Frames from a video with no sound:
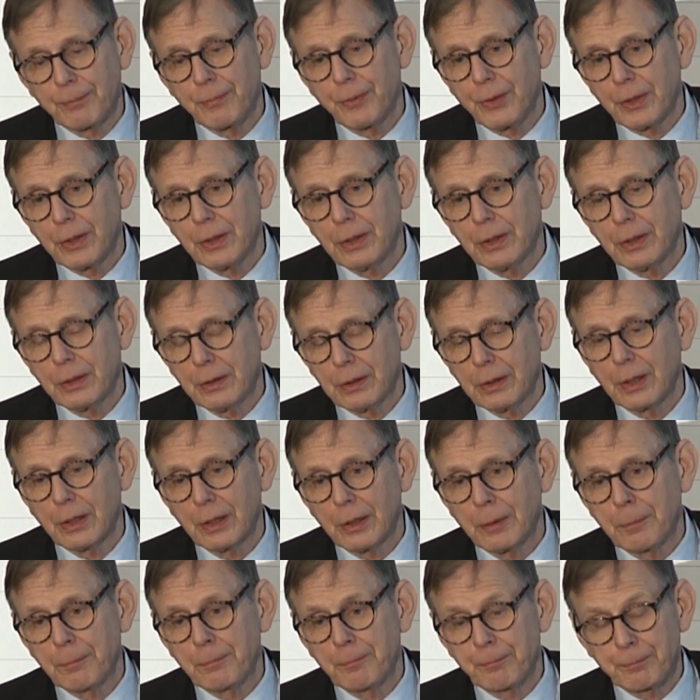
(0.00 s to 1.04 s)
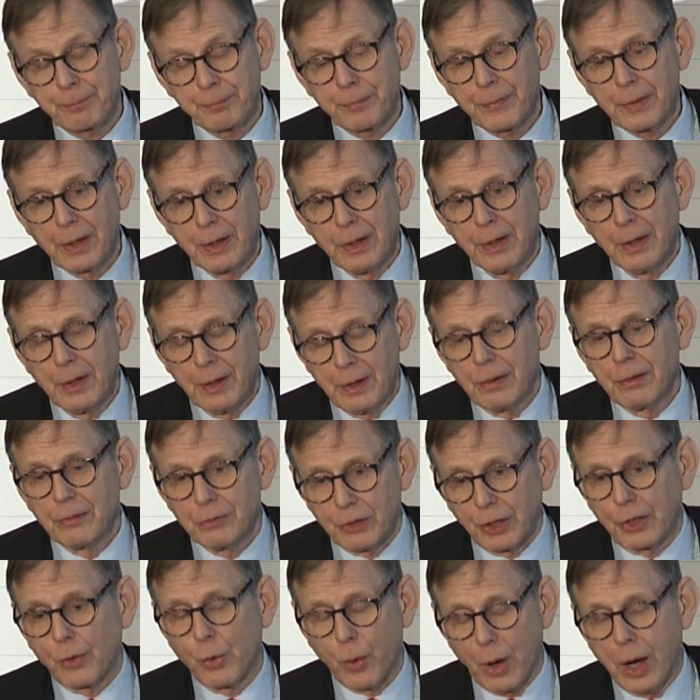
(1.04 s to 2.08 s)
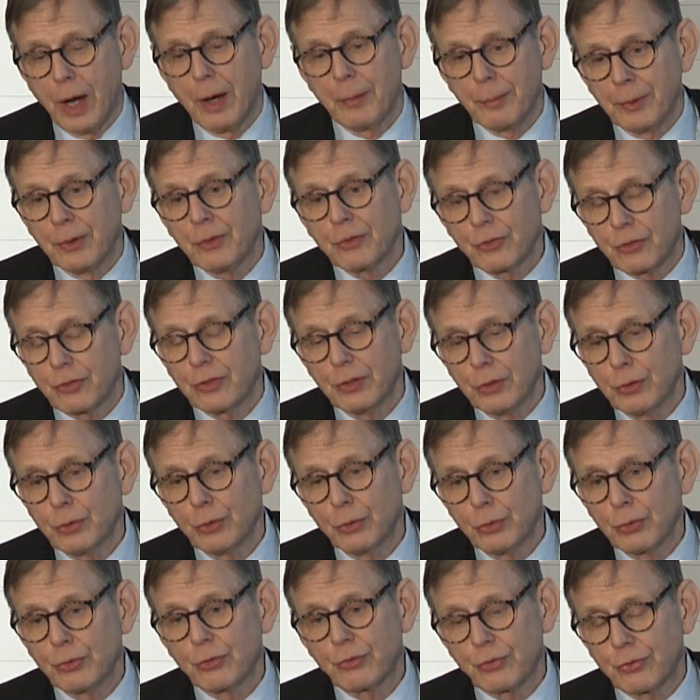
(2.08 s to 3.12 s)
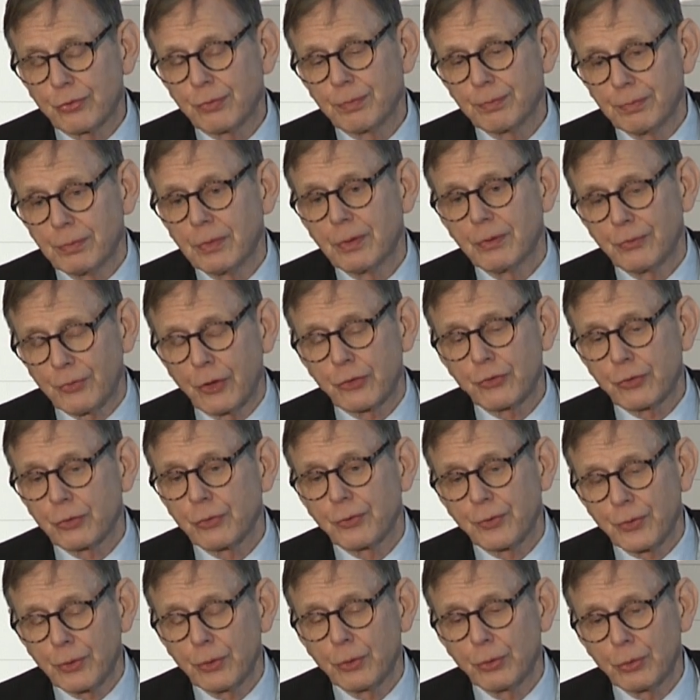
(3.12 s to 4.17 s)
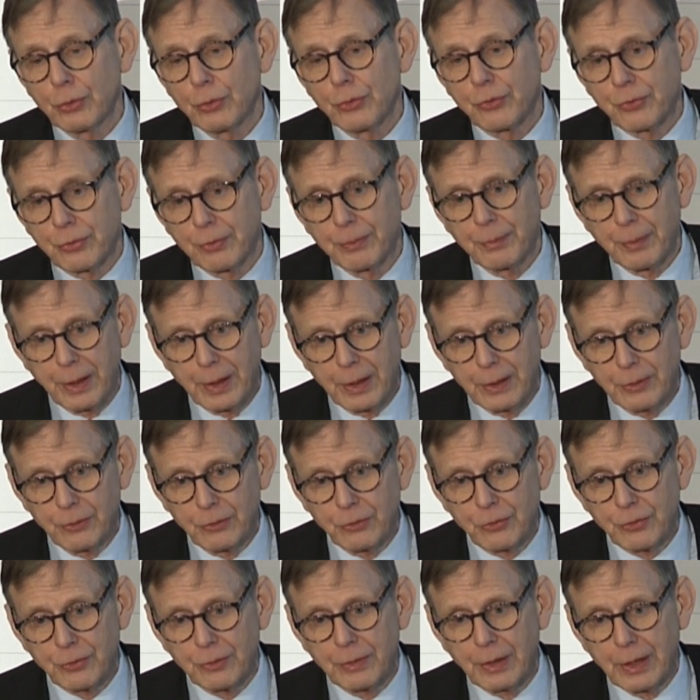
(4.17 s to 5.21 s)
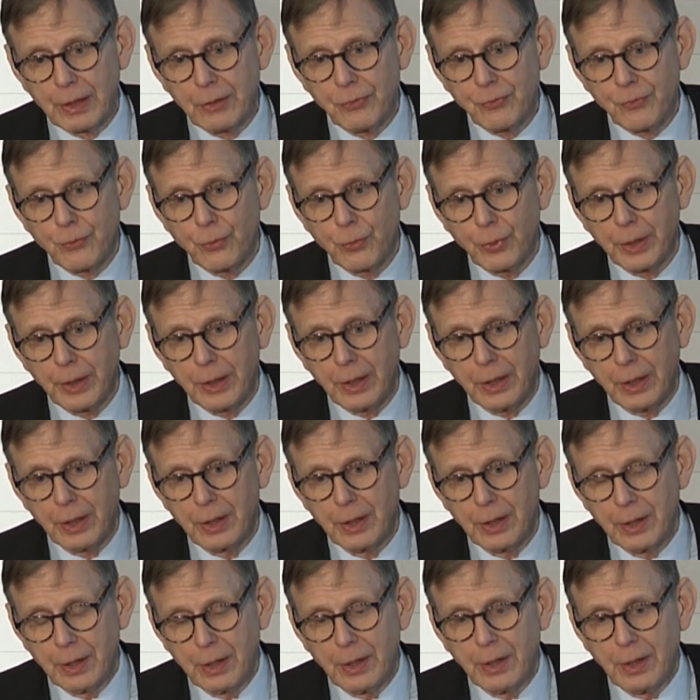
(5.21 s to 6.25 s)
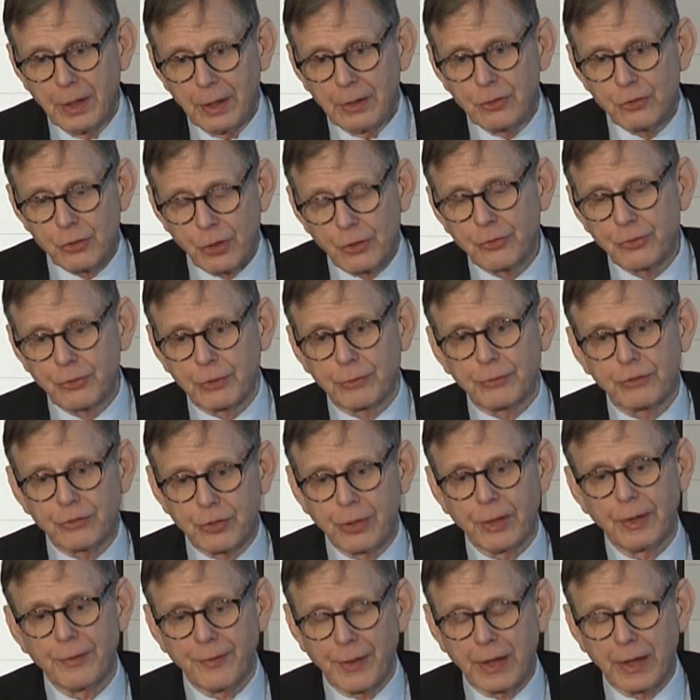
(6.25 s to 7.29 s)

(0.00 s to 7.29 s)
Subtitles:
the requirement to use fossil fuels. And if we just turn